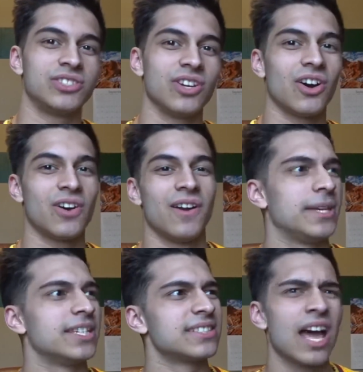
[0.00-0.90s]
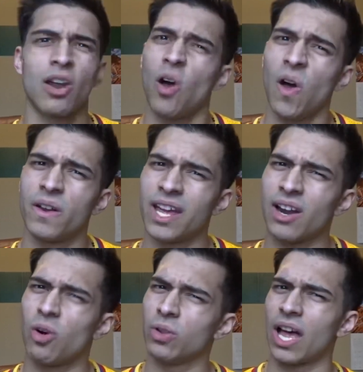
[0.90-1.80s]
to y'all because not
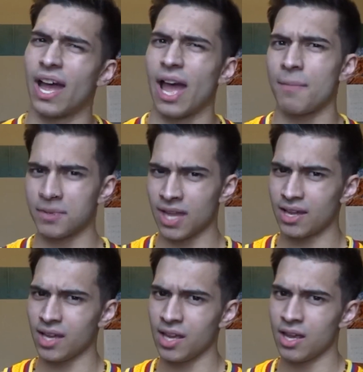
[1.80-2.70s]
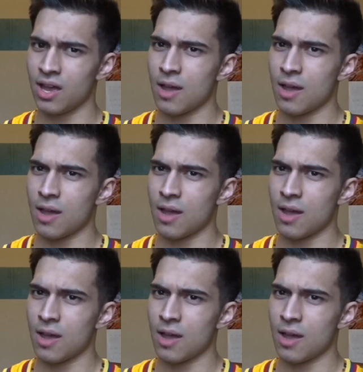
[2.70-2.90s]
a whole lot happened that day.